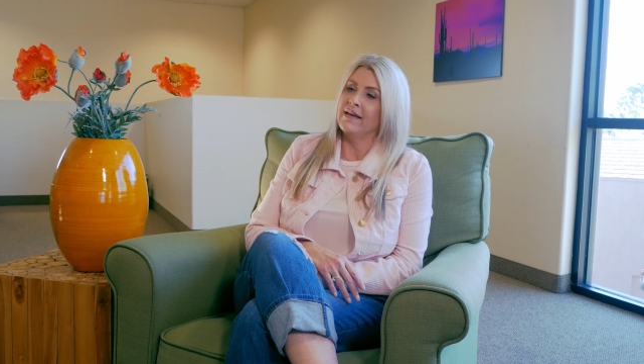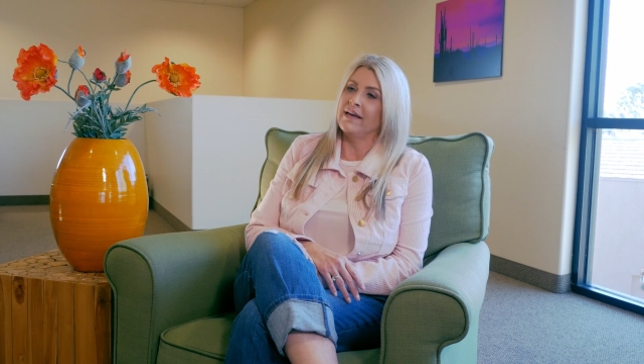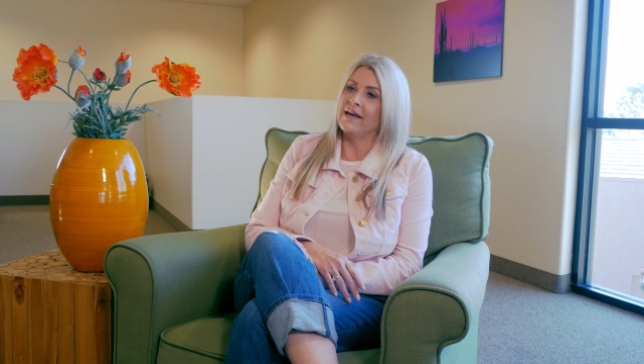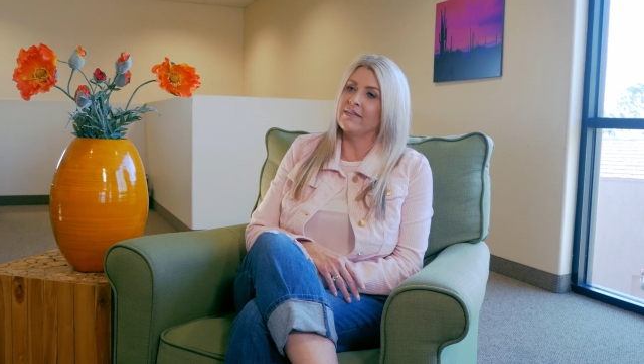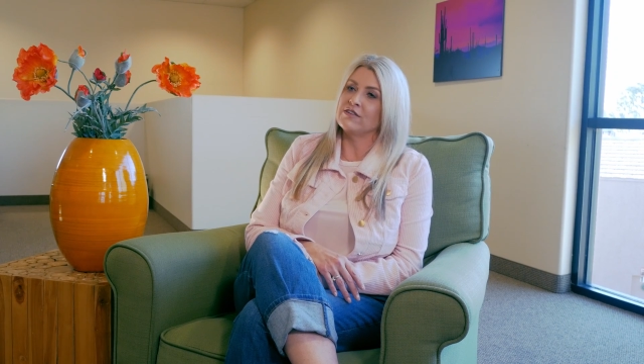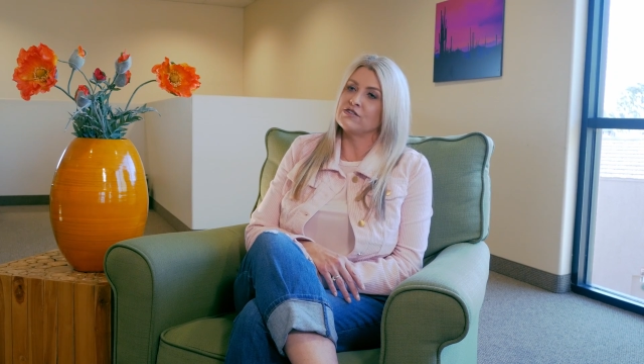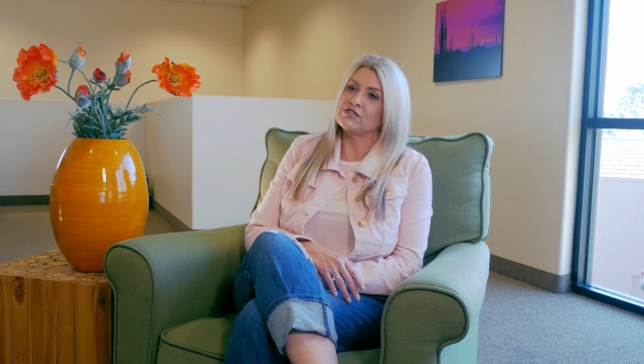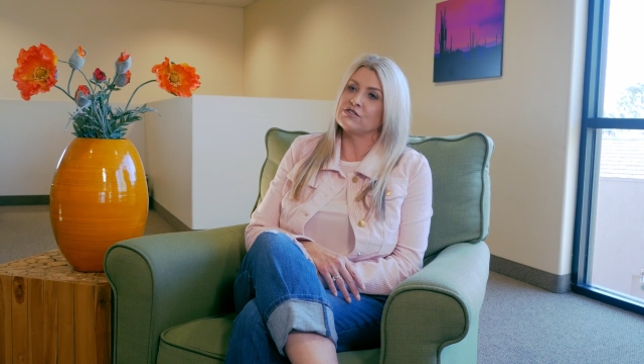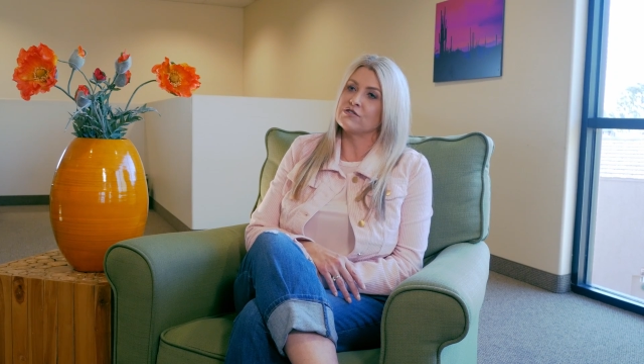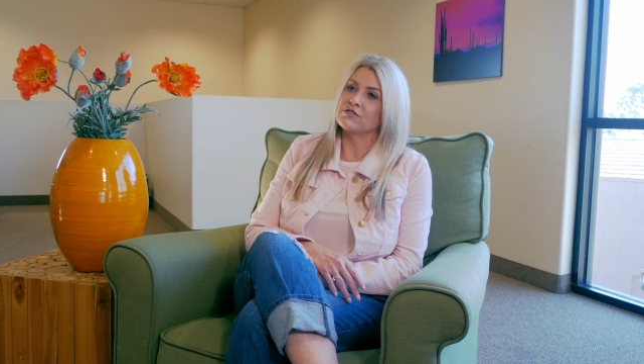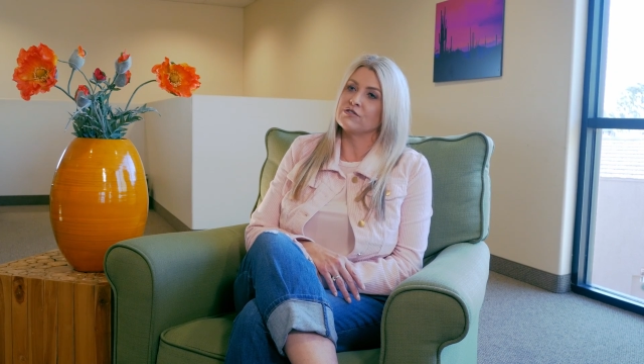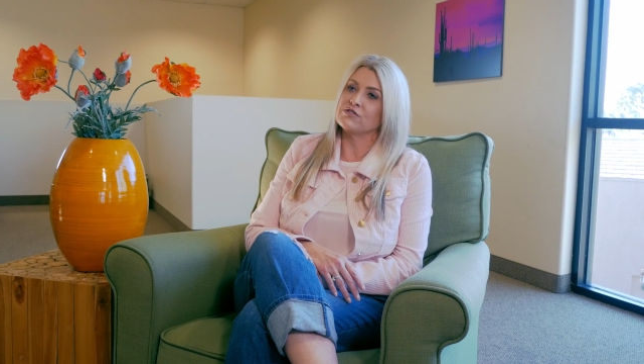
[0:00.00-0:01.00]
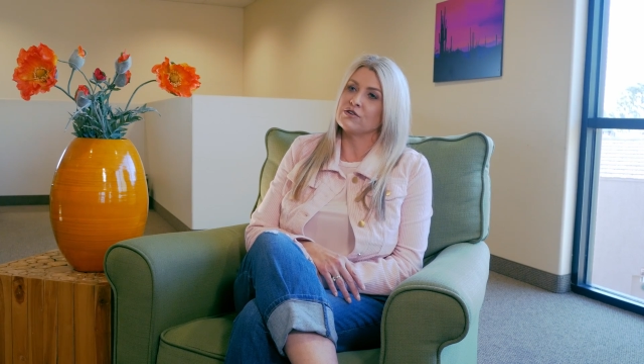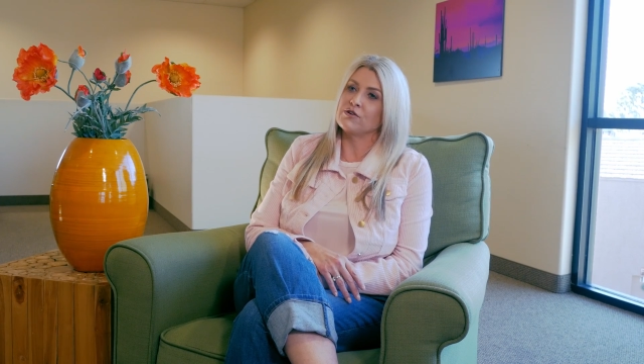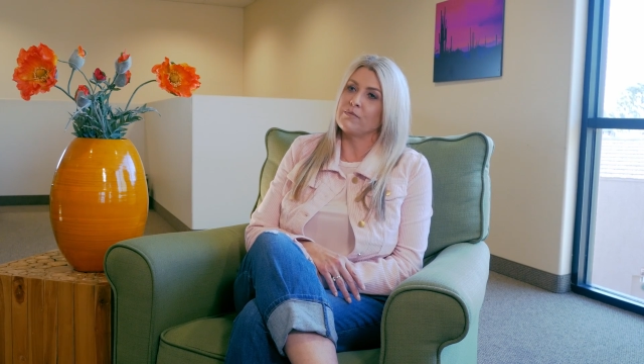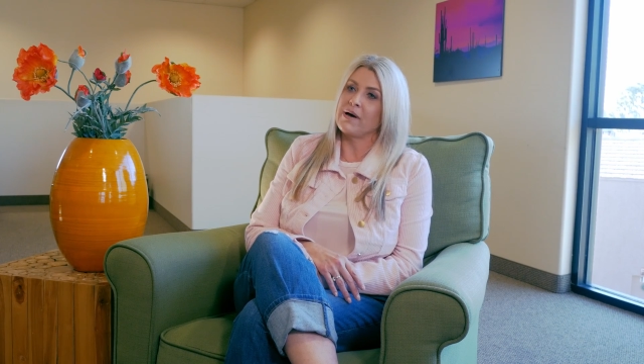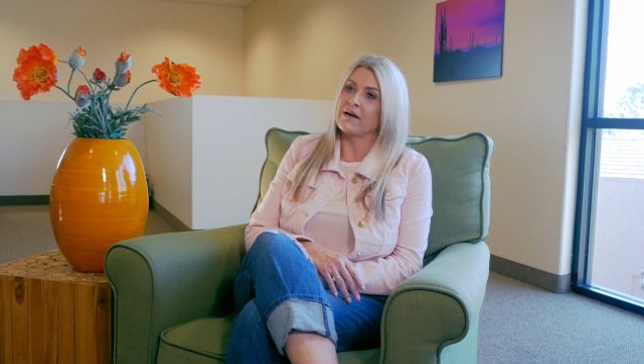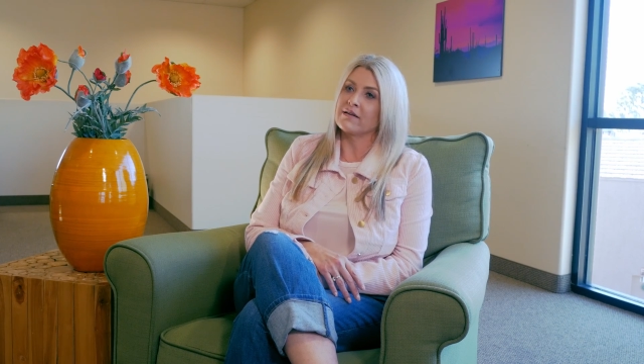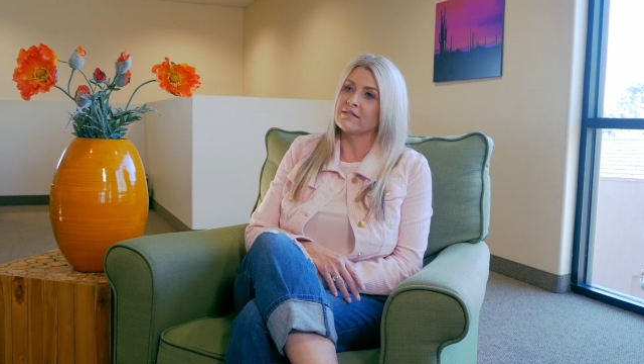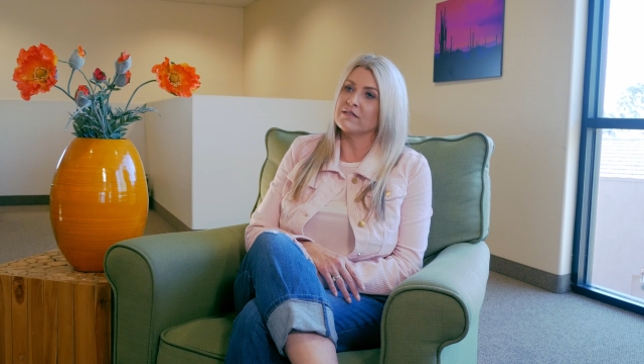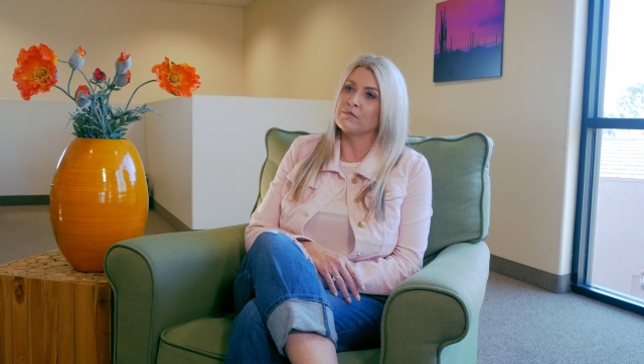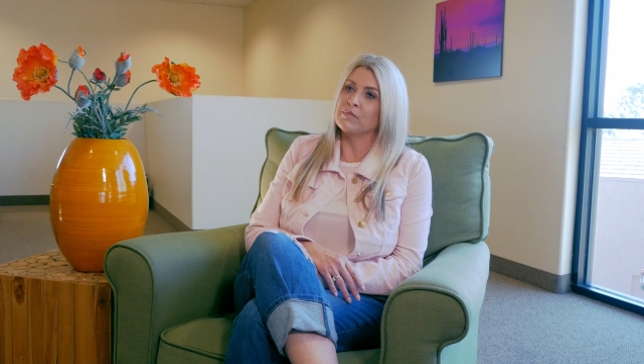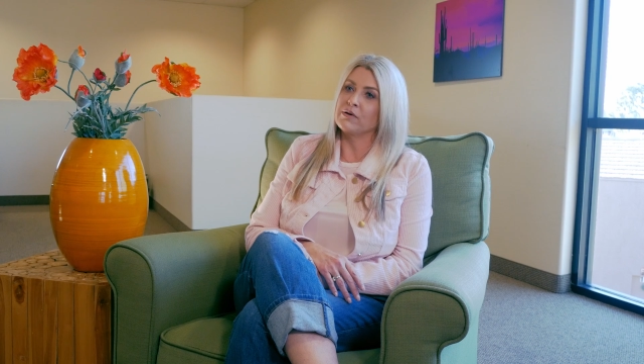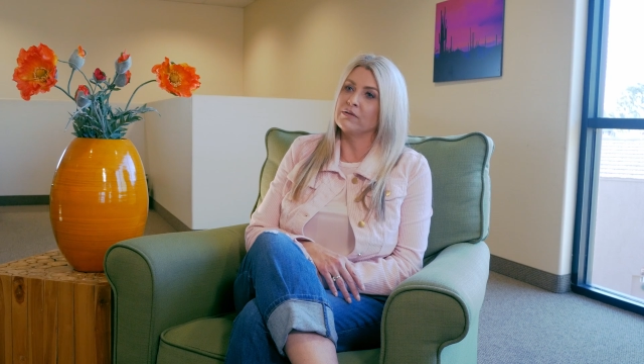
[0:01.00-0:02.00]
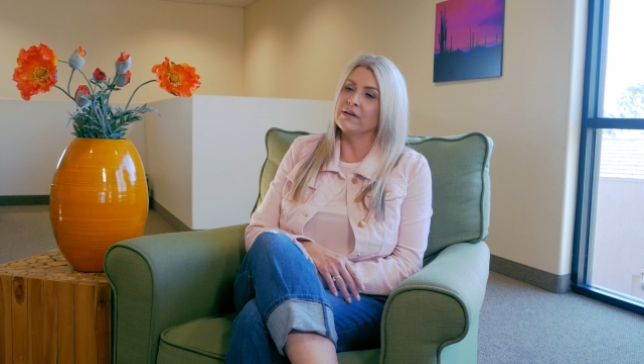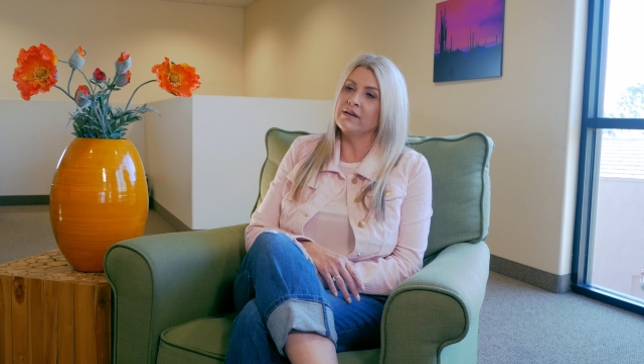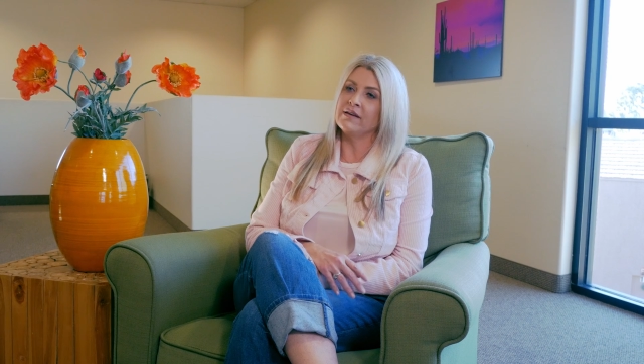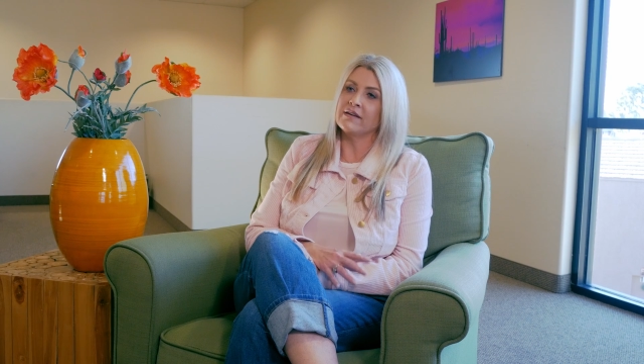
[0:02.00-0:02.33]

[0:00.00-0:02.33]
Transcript: And then she turned to go back into the building,